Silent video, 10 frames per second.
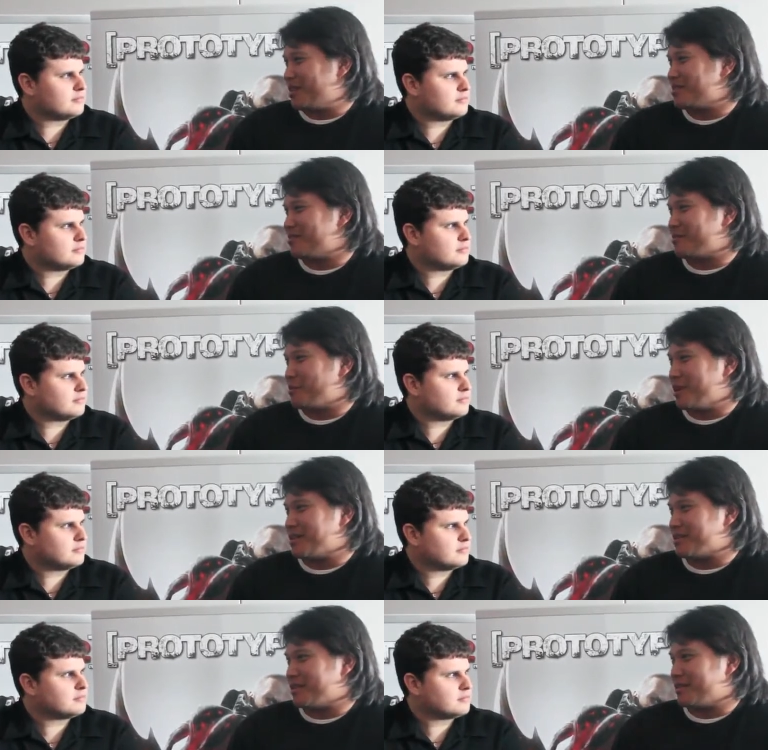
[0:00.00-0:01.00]
Speaker 1: loss different
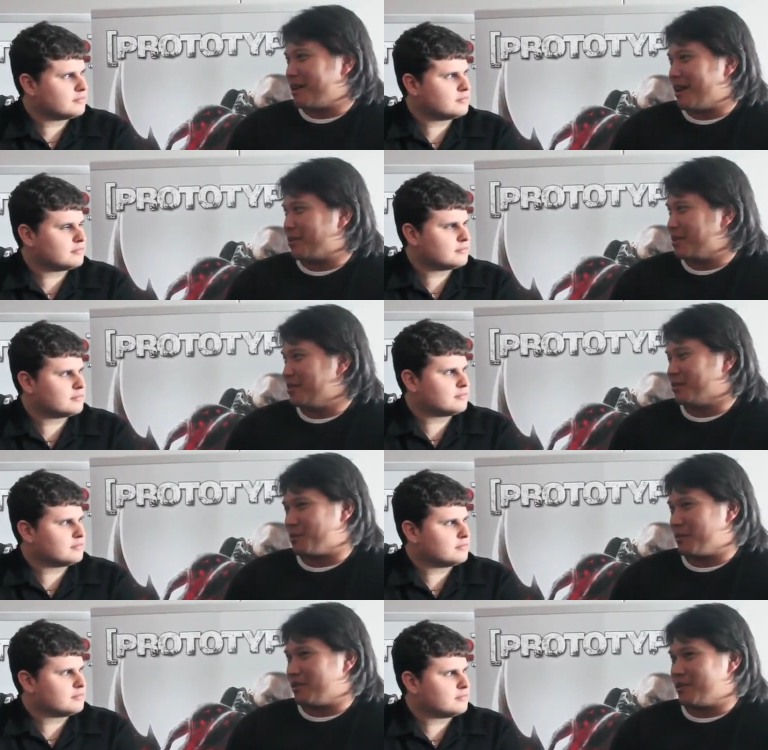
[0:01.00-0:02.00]
ways, and how he
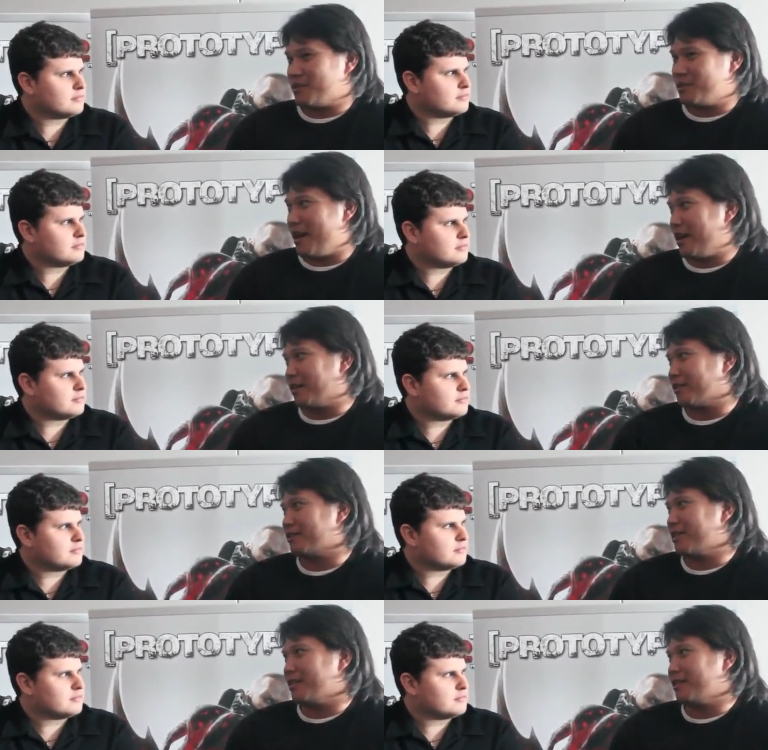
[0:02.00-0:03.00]
deals with it is
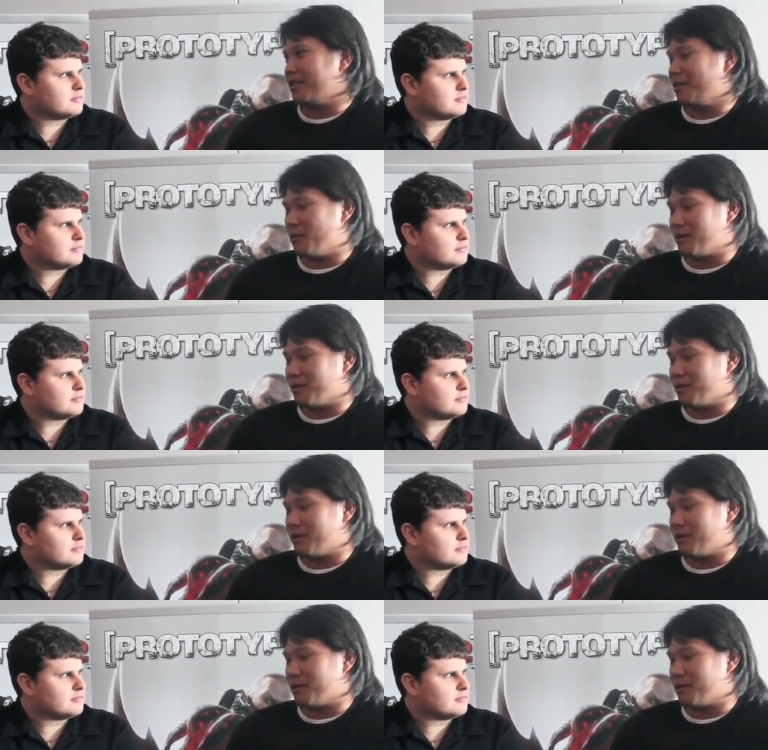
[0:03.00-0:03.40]
anger, and he